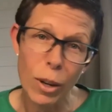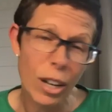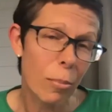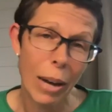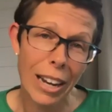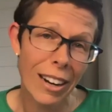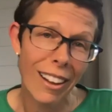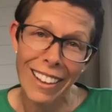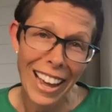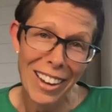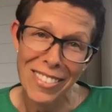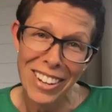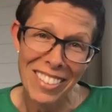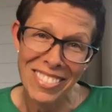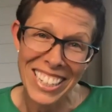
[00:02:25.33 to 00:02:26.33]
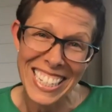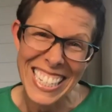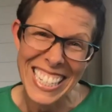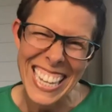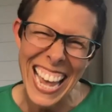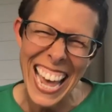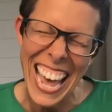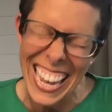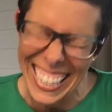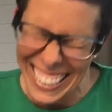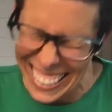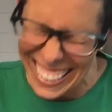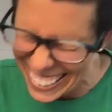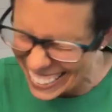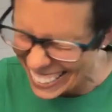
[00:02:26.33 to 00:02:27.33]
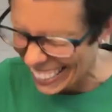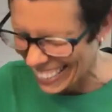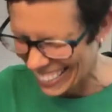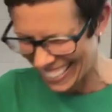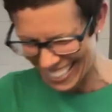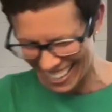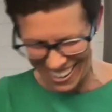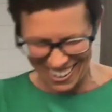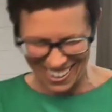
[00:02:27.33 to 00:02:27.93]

You might not like what I'm going to say. so,